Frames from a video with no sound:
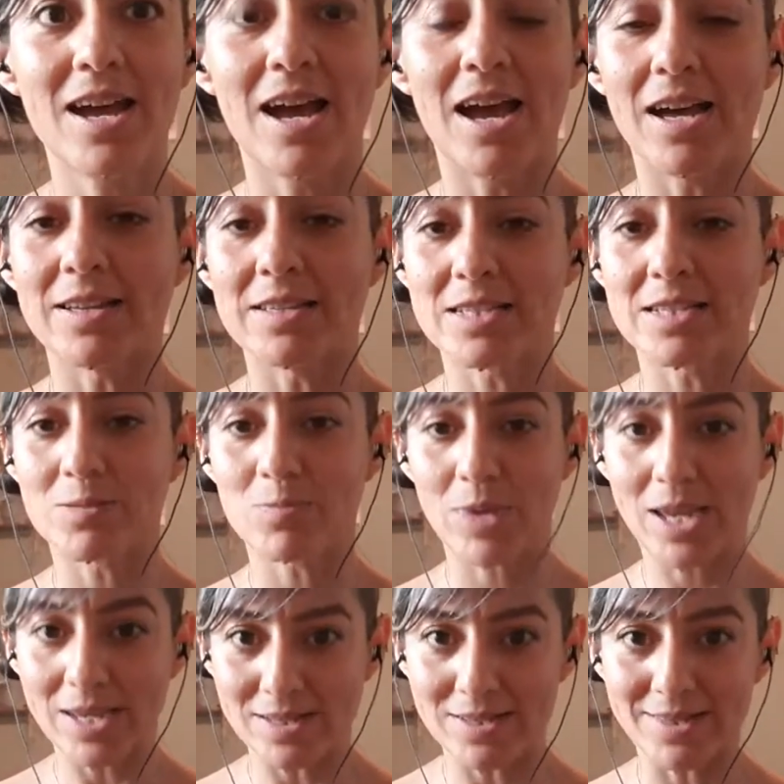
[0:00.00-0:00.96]
a
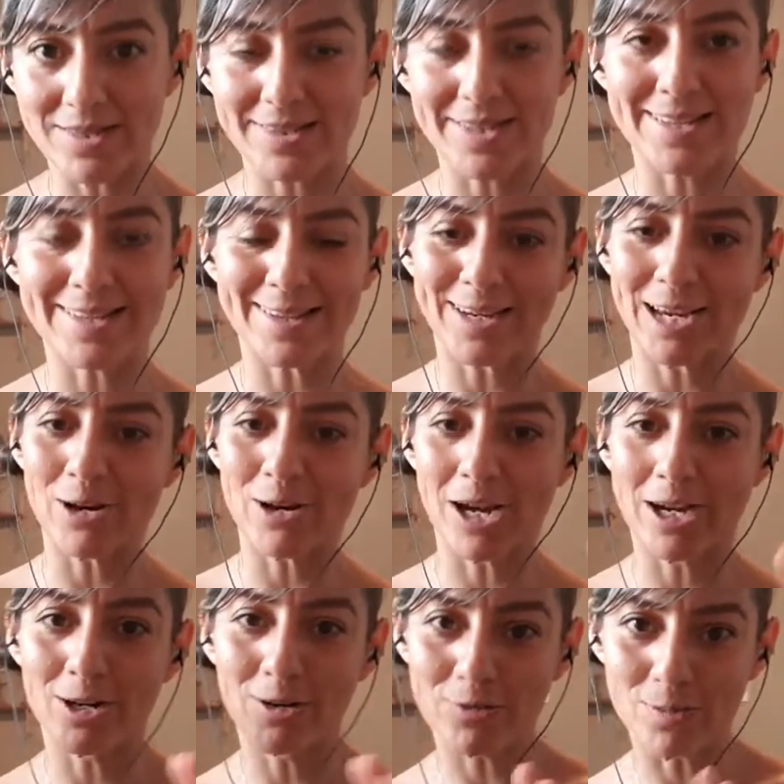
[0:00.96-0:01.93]
space that says, okay,
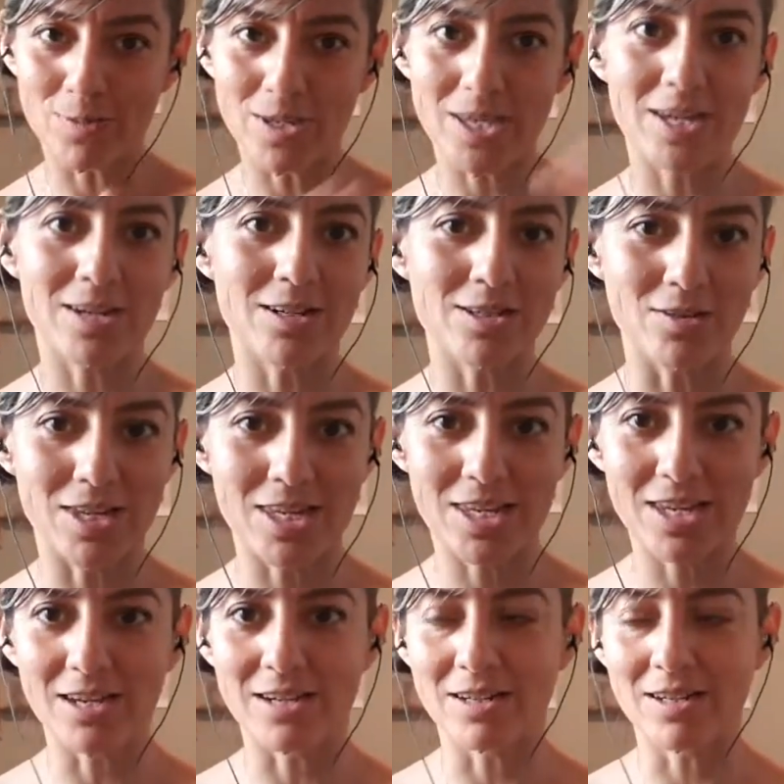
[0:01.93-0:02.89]
I go from here to
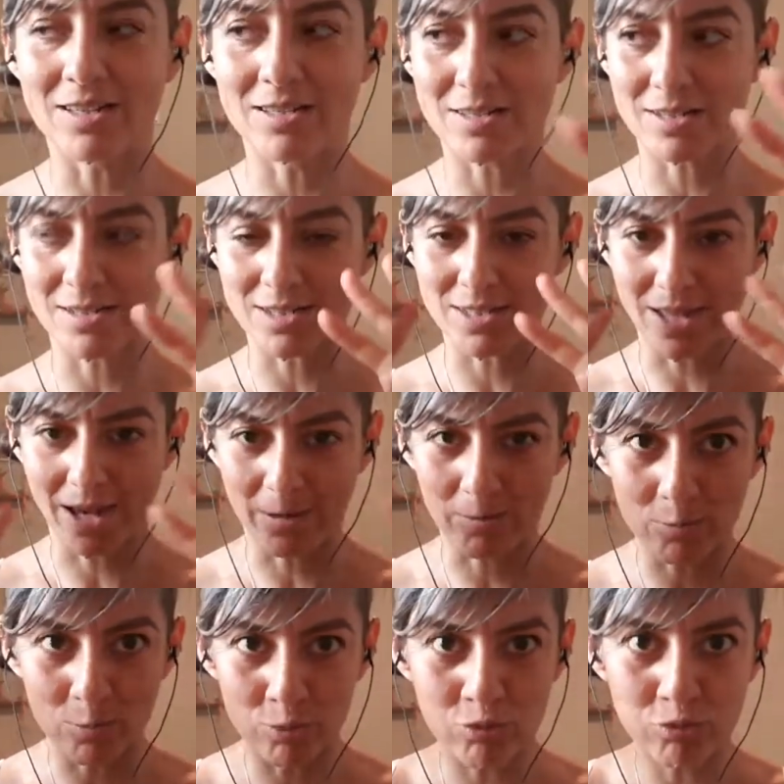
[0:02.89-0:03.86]
here. It's just
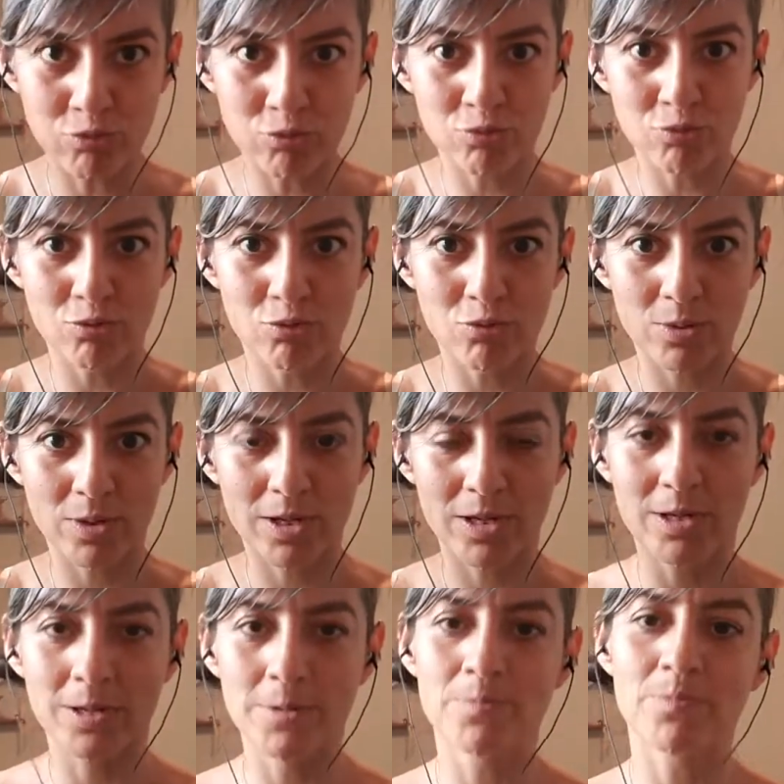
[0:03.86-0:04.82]
like,
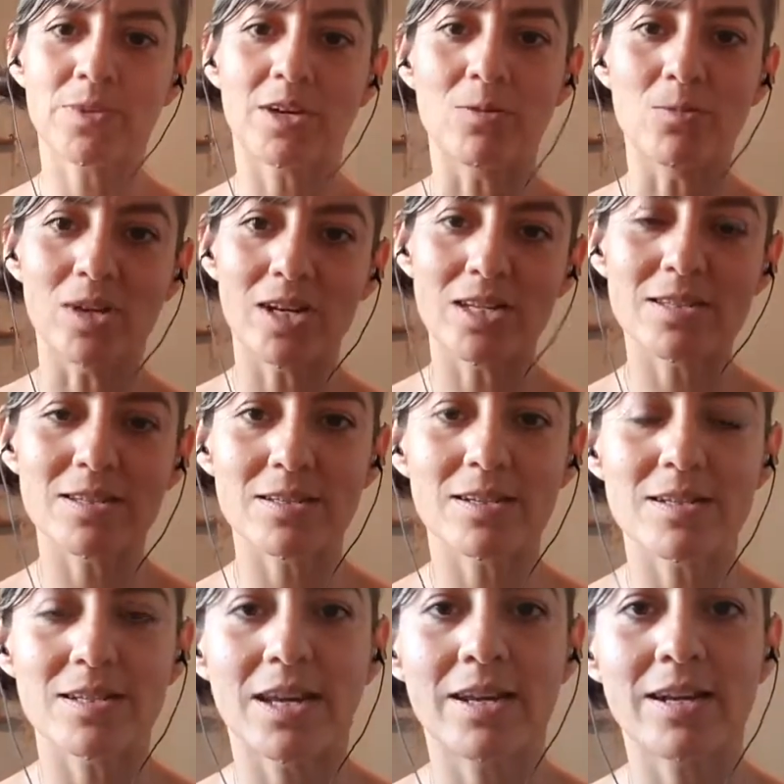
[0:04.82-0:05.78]
and what does this
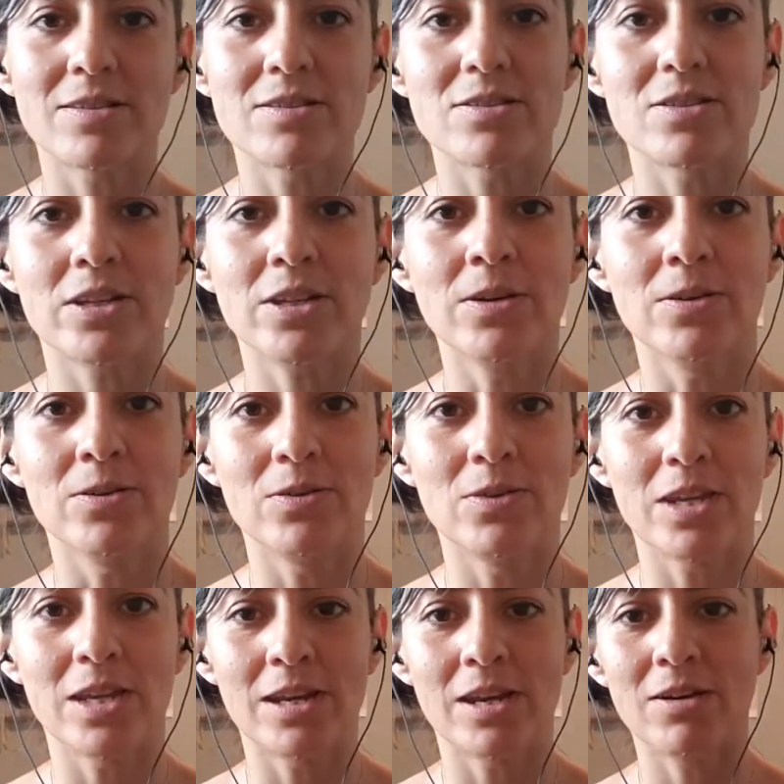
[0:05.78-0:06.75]
antennas do?
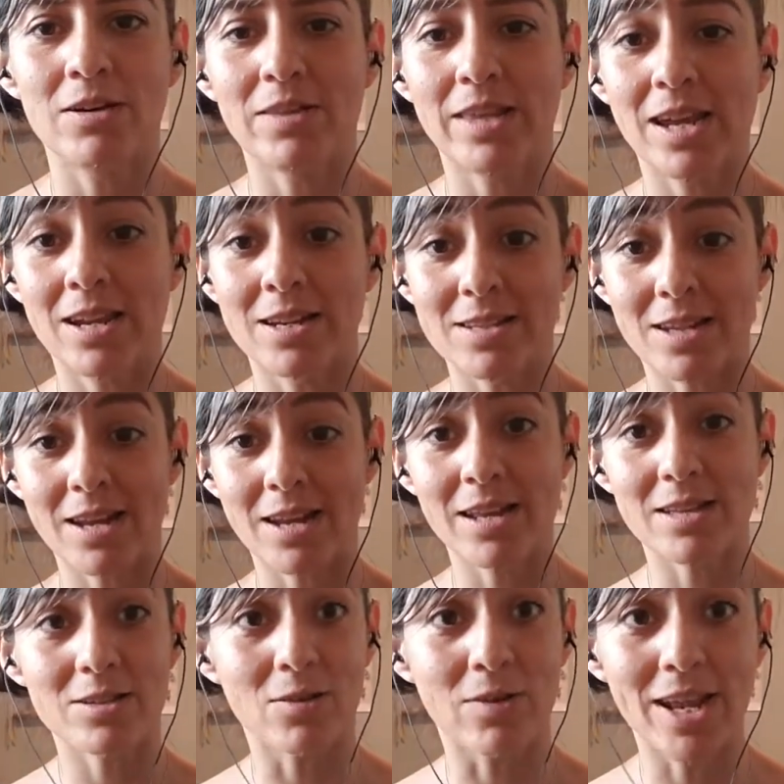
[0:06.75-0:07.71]
You know, that
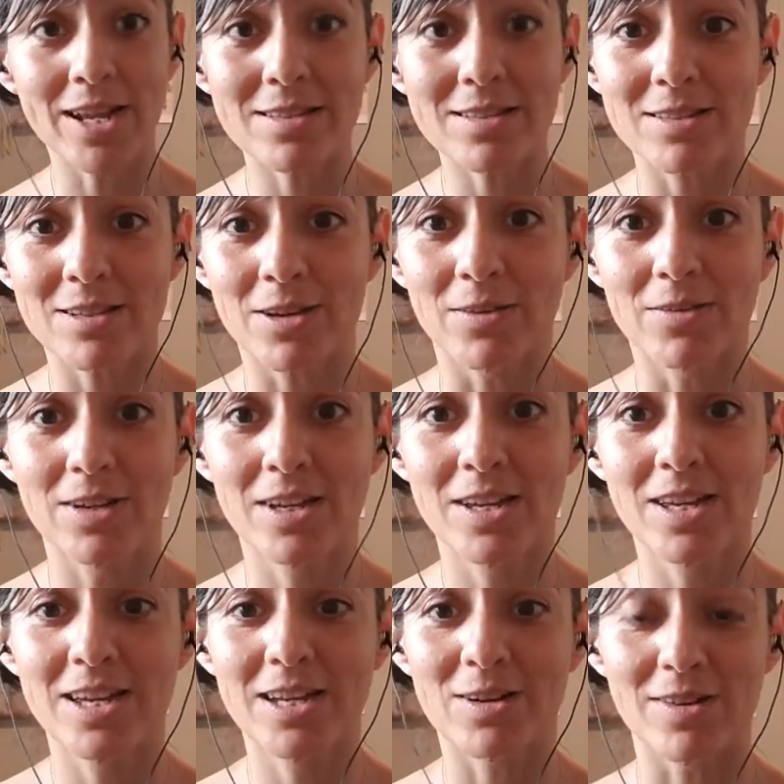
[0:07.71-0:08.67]
antennas connects you
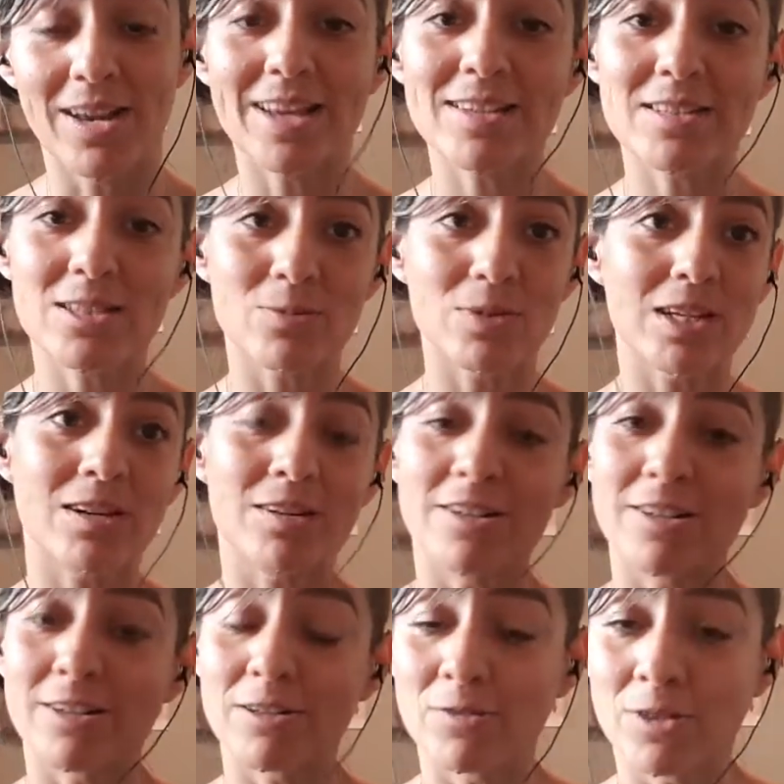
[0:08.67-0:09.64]
with the
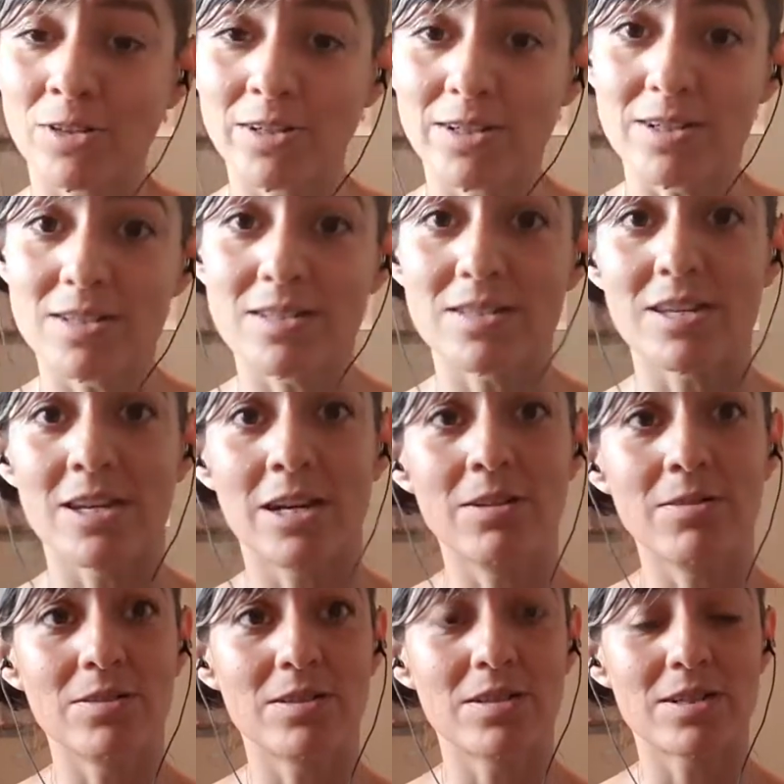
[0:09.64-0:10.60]
heart of others. You
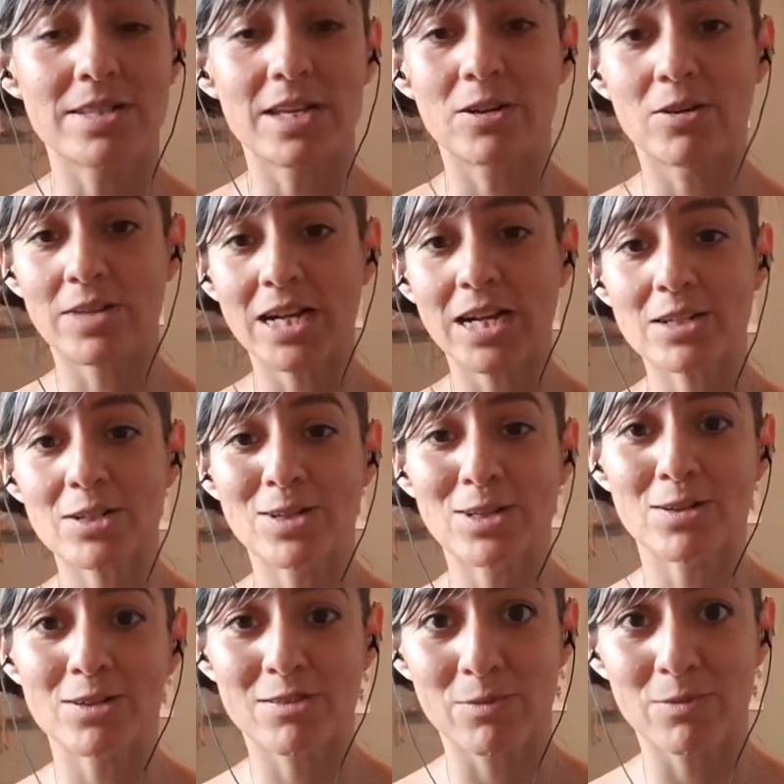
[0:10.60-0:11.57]
know, there's a connector that
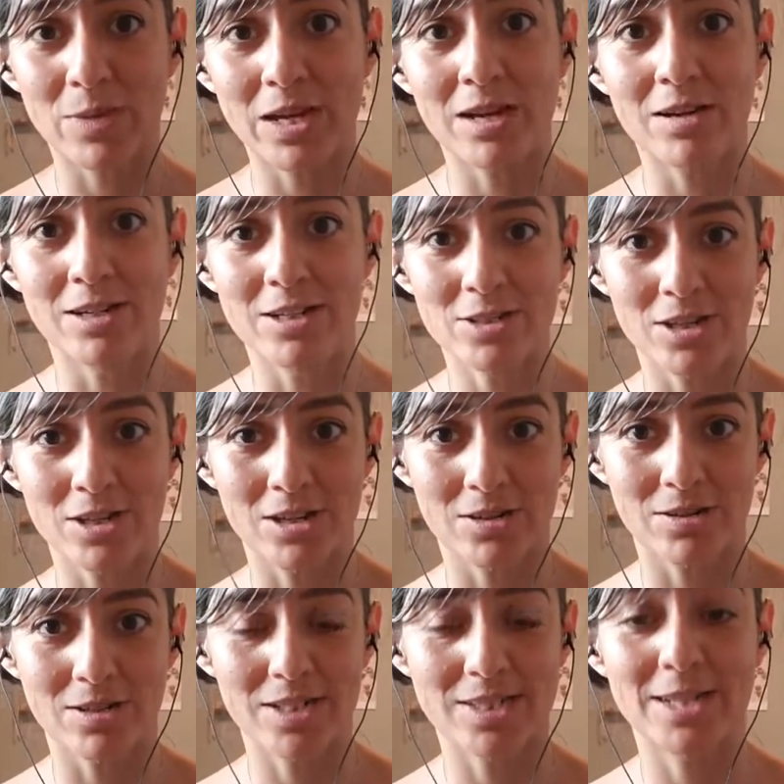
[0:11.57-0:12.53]
goes from my heart to
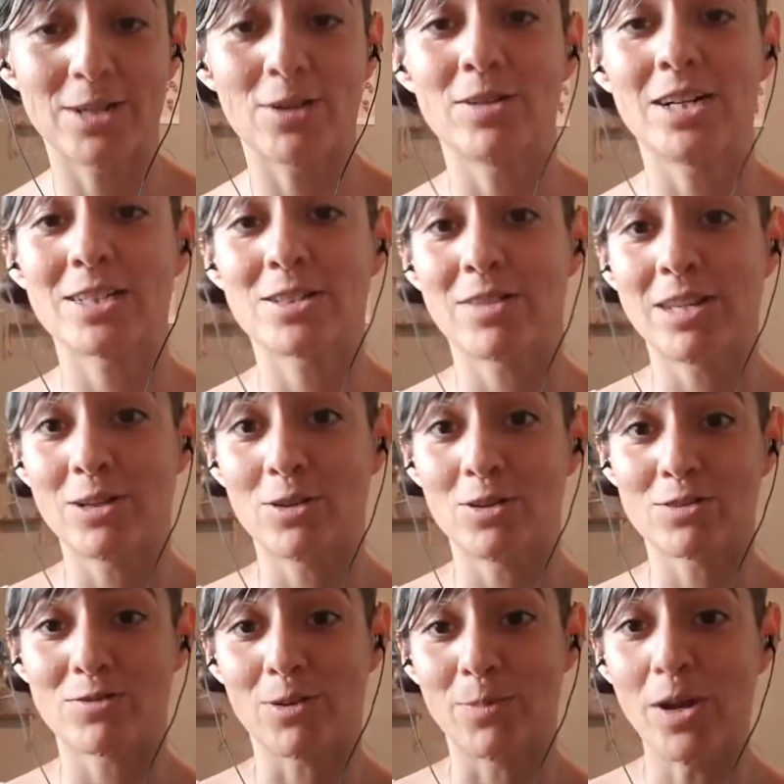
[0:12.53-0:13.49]
yours. It's a connector that
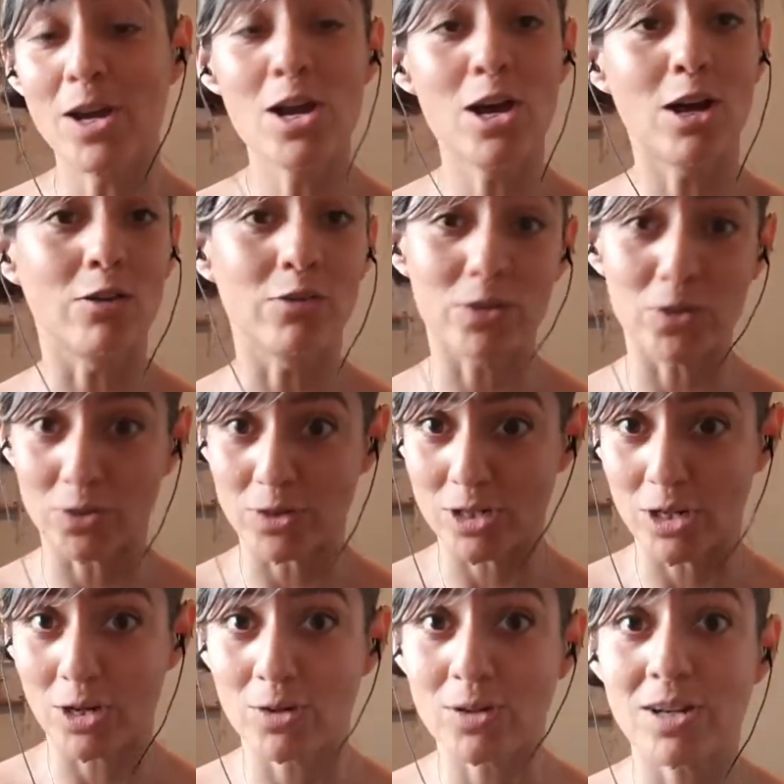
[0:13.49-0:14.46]
goes from, of course,
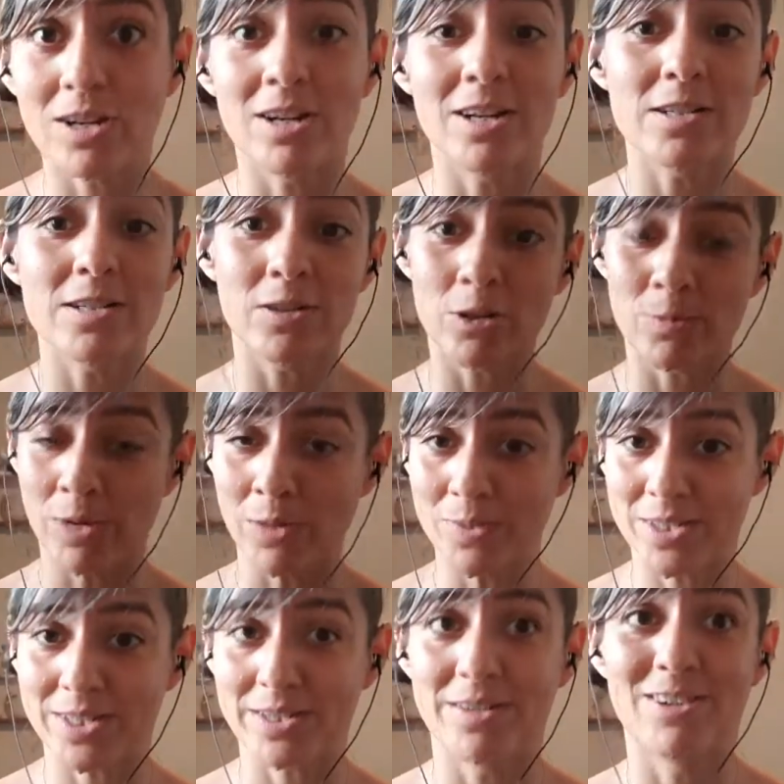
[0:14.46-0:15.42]
your heart to your
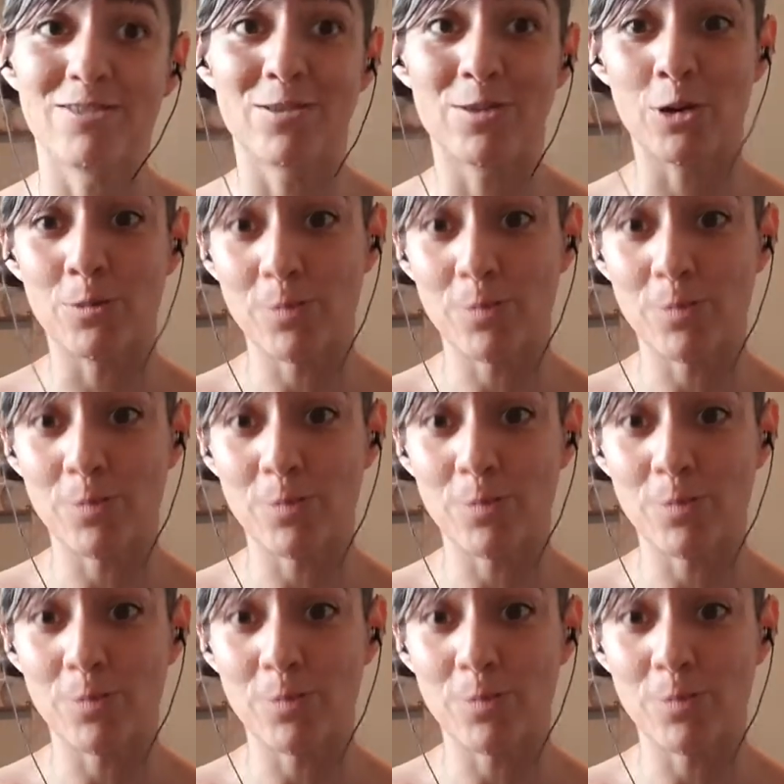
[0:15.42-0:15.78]
mom's heart, from your